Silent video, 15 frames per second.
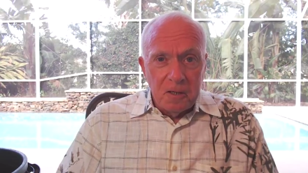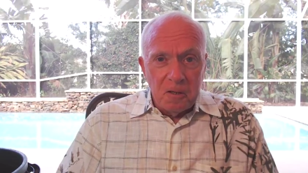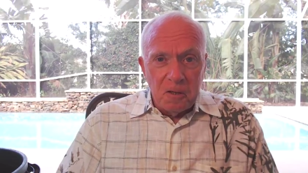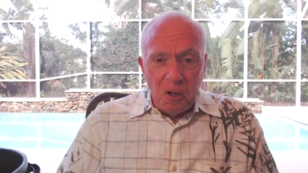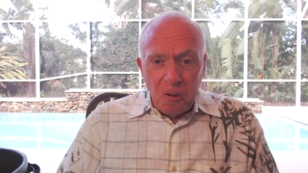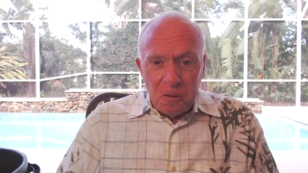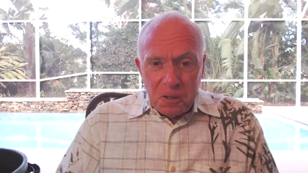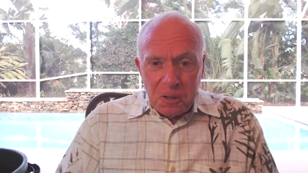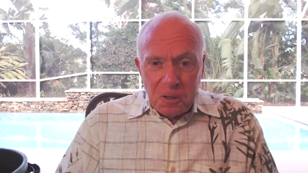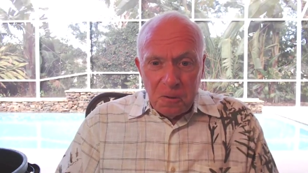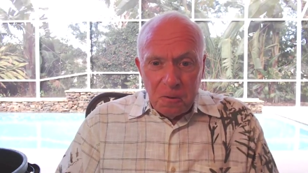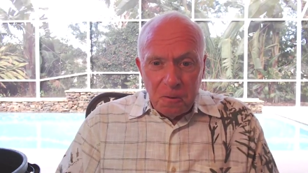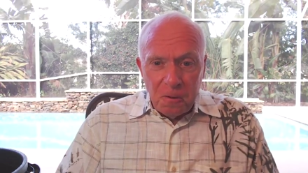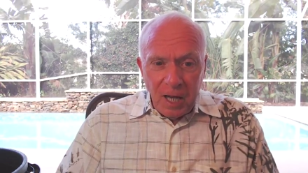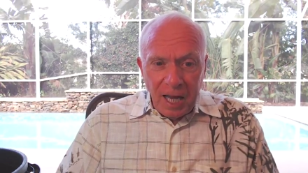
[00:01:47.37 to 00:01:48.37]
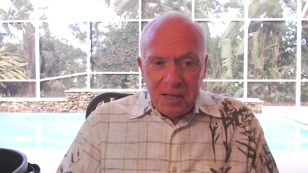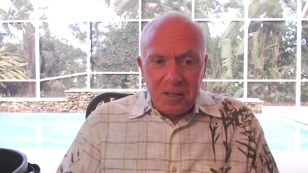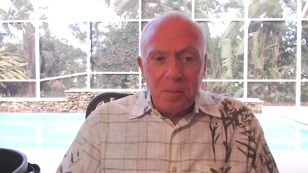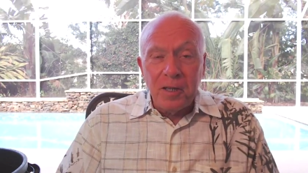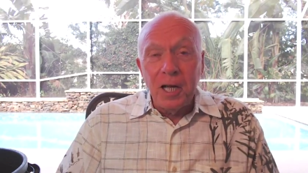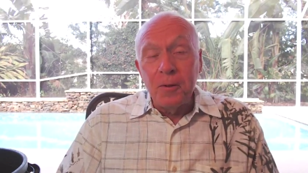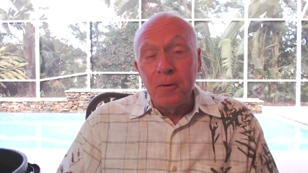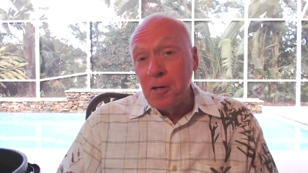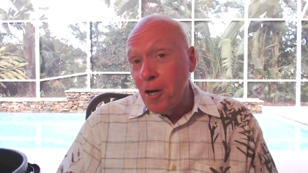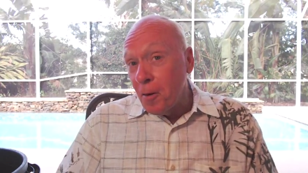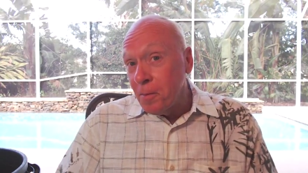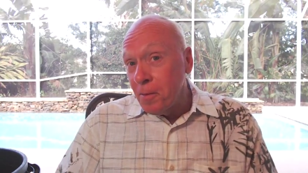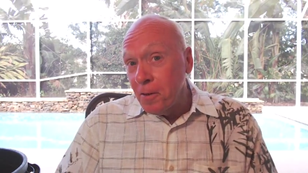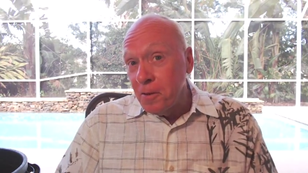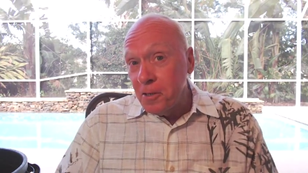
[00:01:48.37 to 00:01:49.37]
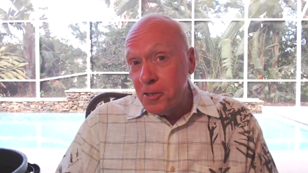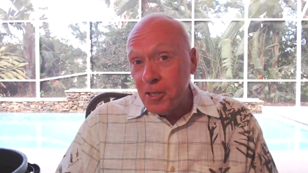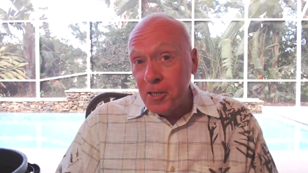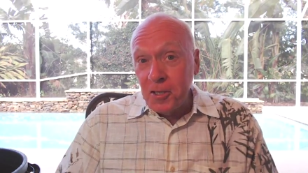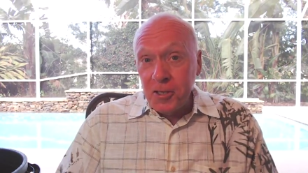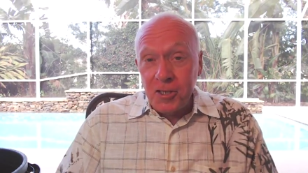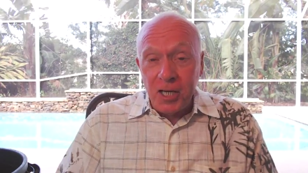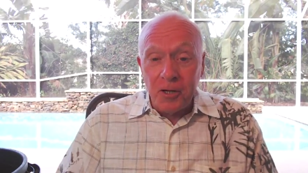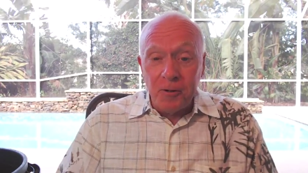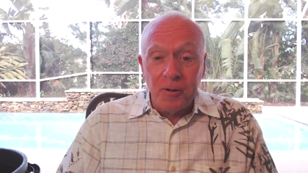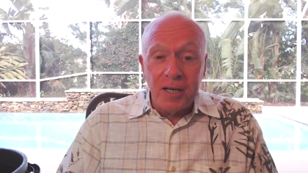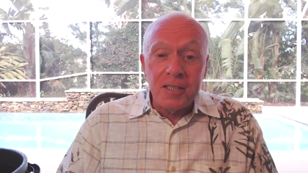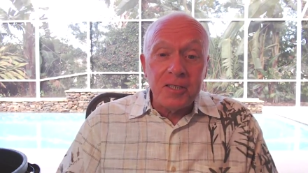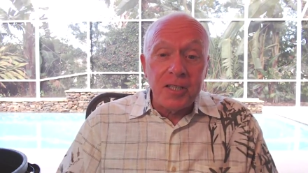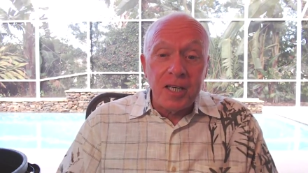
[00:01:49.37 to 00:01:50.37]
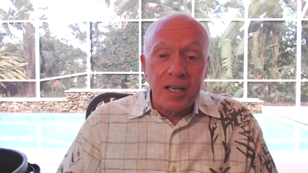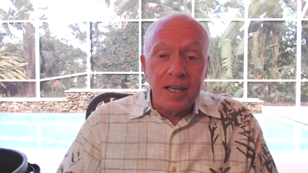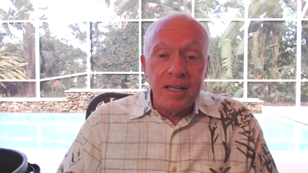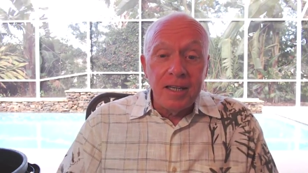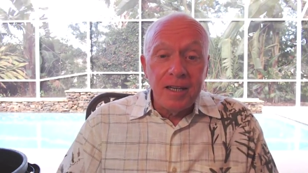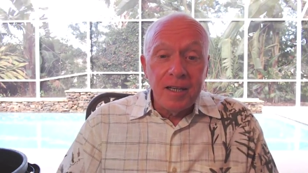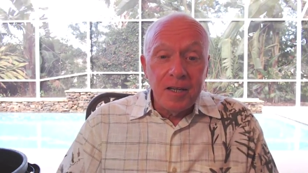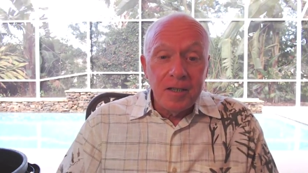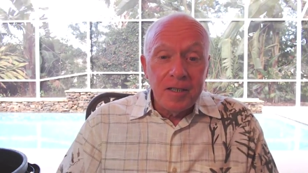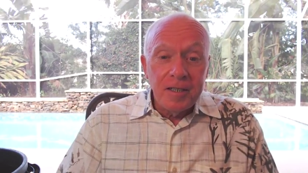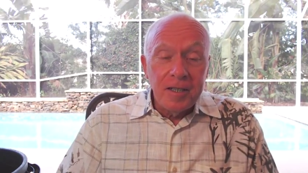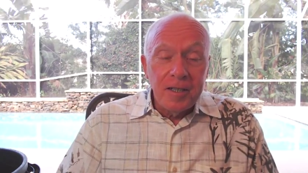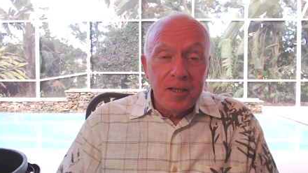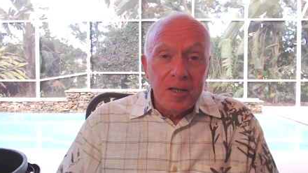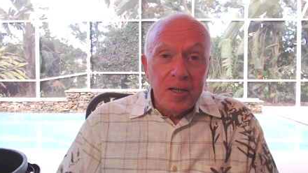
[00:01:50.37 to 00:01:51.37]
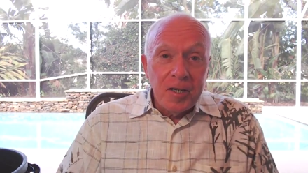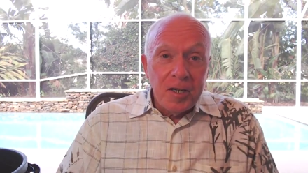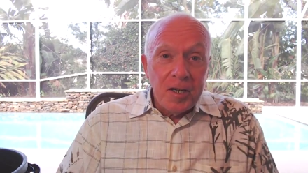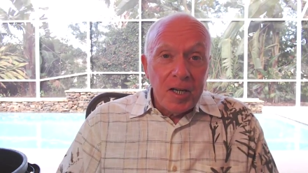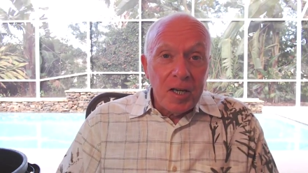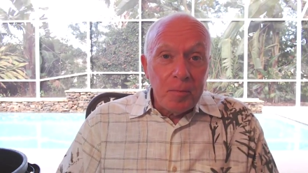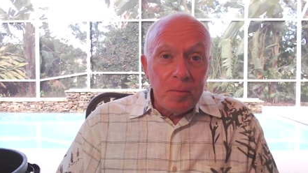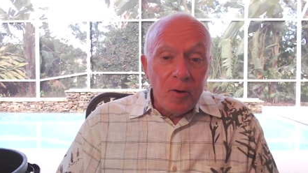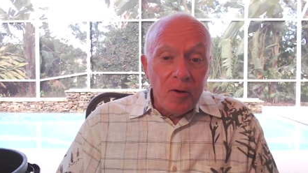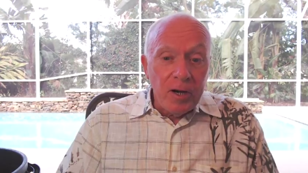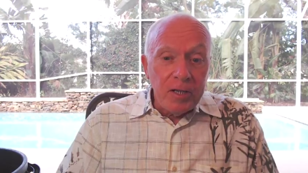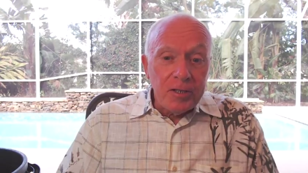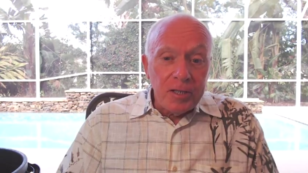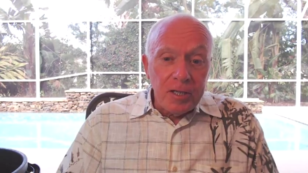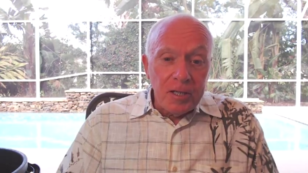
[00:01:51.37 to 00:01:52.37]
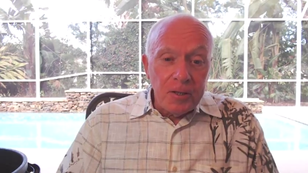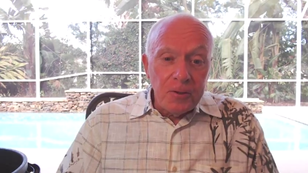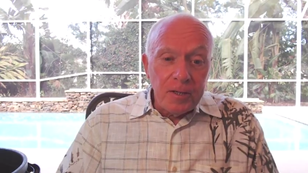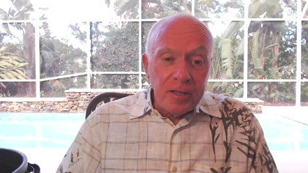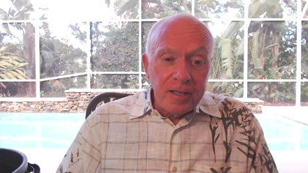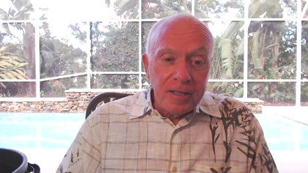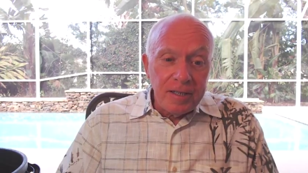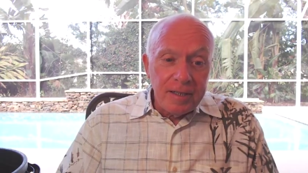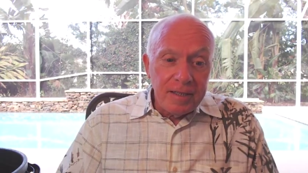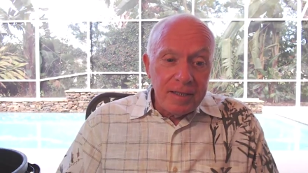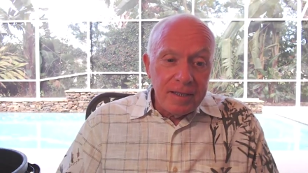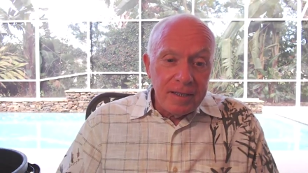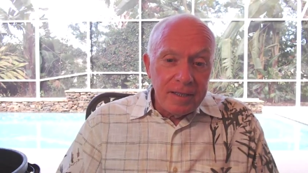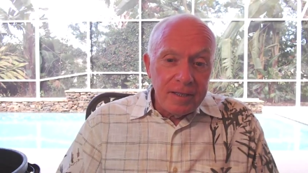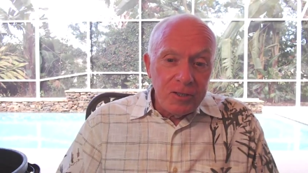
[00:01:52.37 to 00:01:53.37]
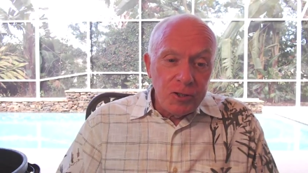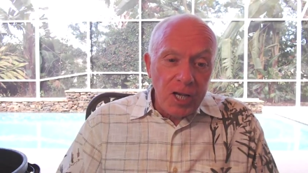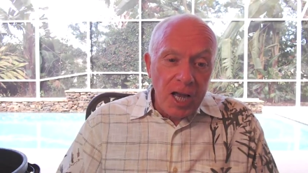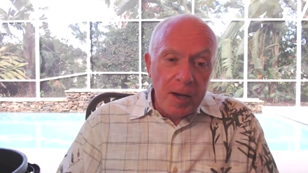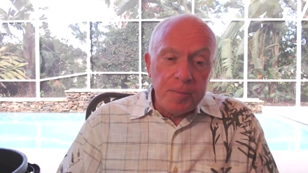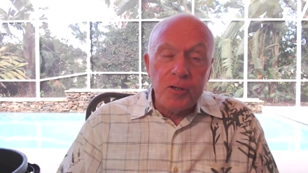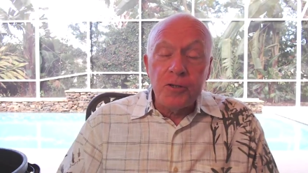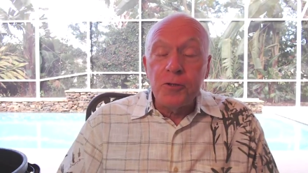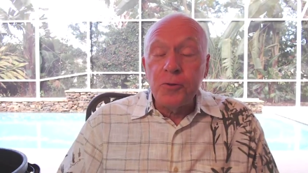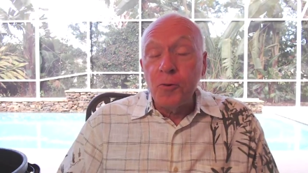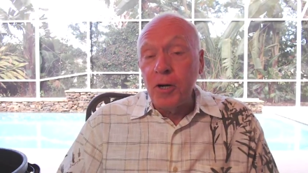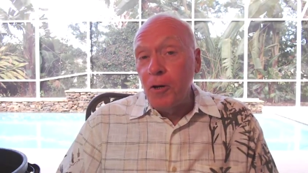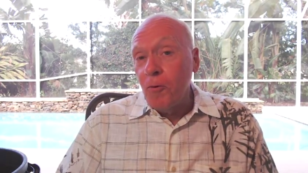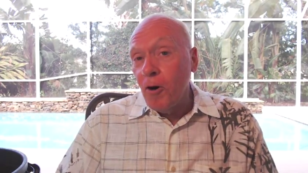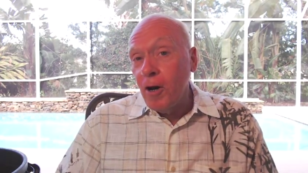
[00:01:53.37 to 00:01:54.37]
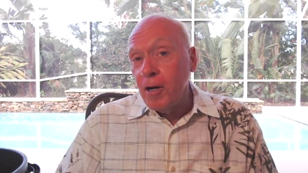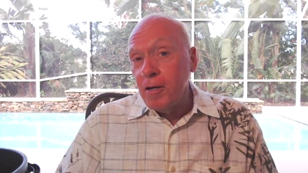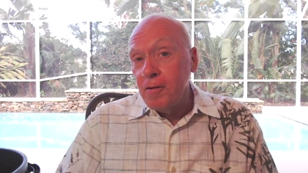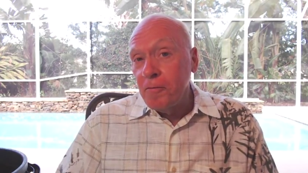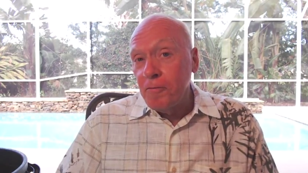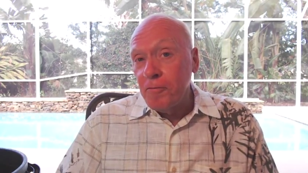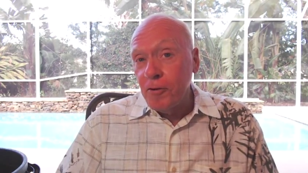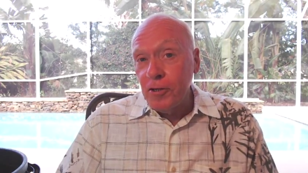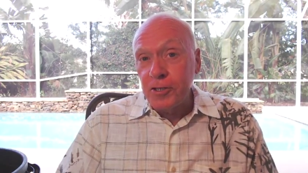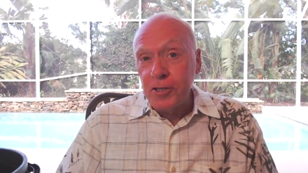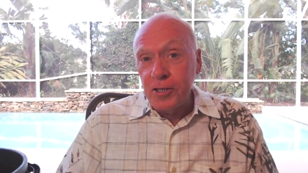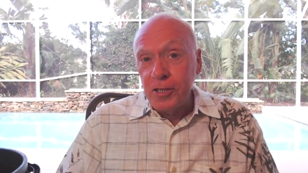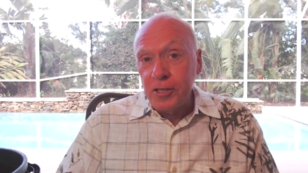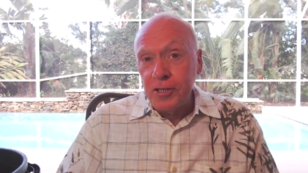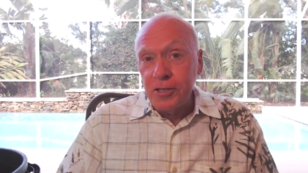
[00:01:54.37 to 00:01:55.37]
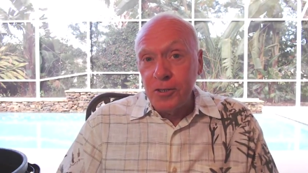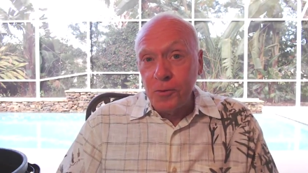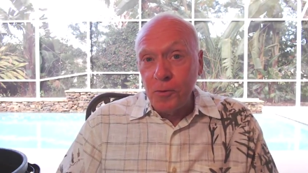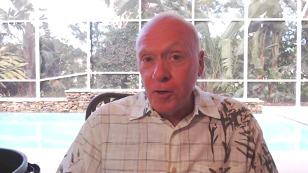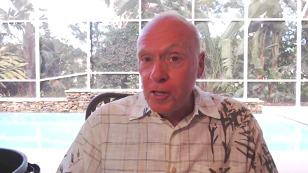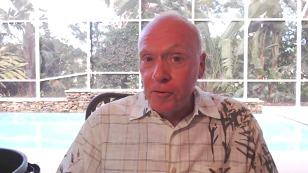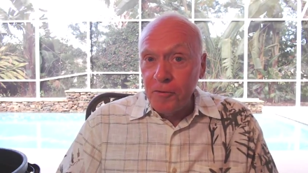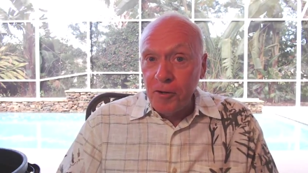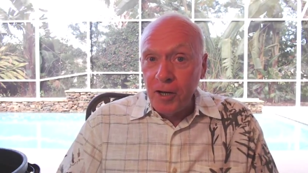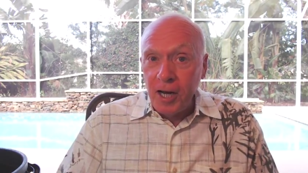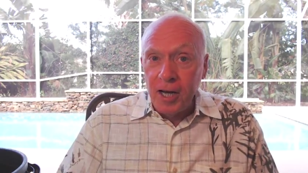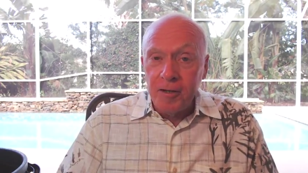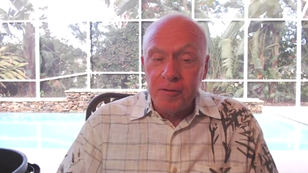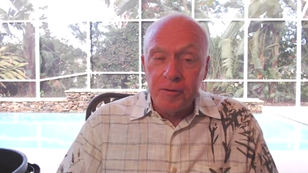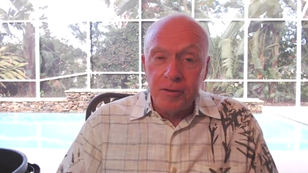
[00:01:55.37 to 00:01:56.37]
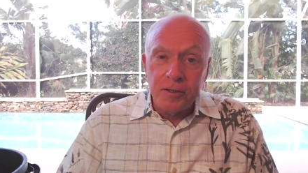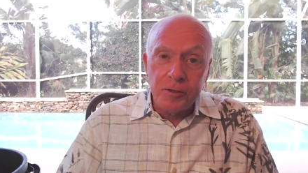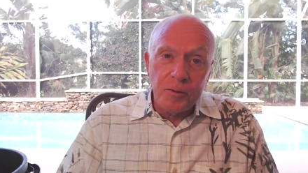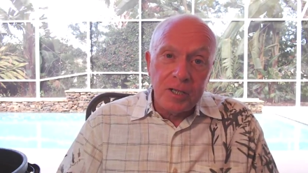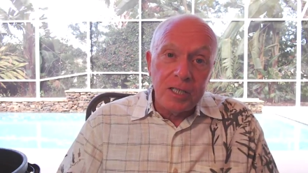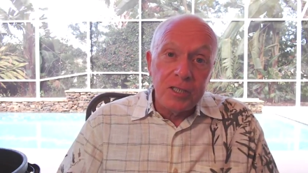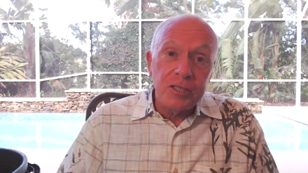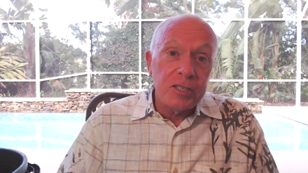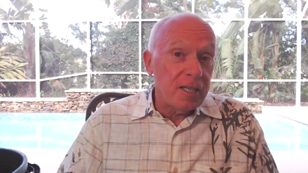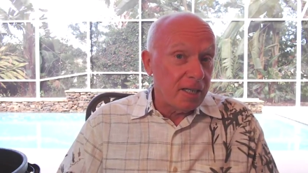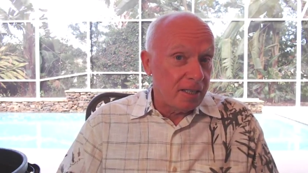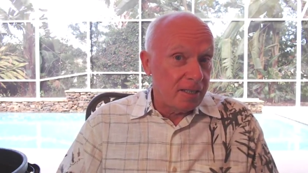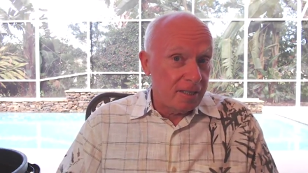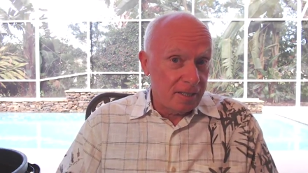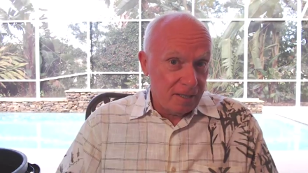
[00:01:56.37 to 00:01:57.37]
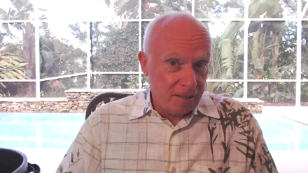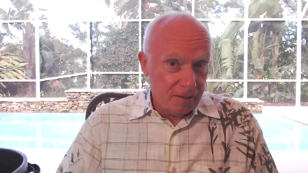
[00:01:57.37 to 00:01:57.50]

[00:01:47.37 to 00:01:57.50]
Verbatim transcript: Those who like to play with numbers and synchronicity can point to Luke chapter 21, verses 25 and 26